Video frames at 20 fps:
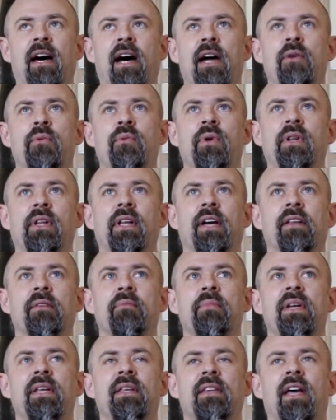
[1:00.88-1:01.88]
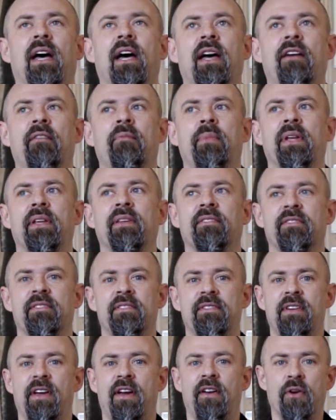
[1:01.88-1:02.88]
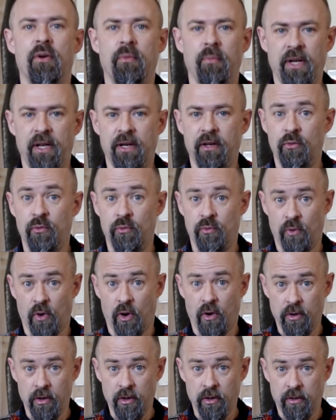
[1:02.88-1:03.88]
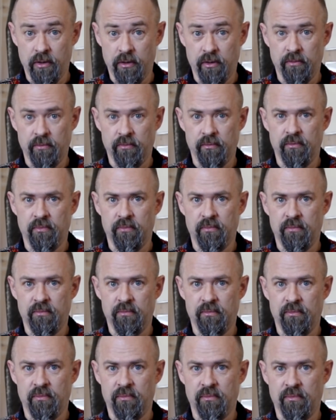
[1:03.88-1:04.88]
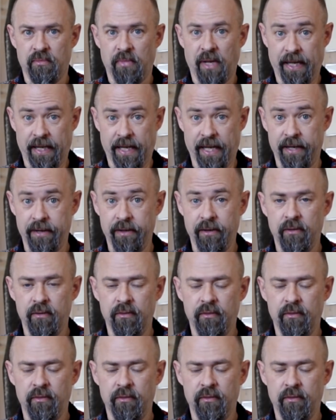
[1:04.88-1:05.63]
I will admit I have been terribly wrong again.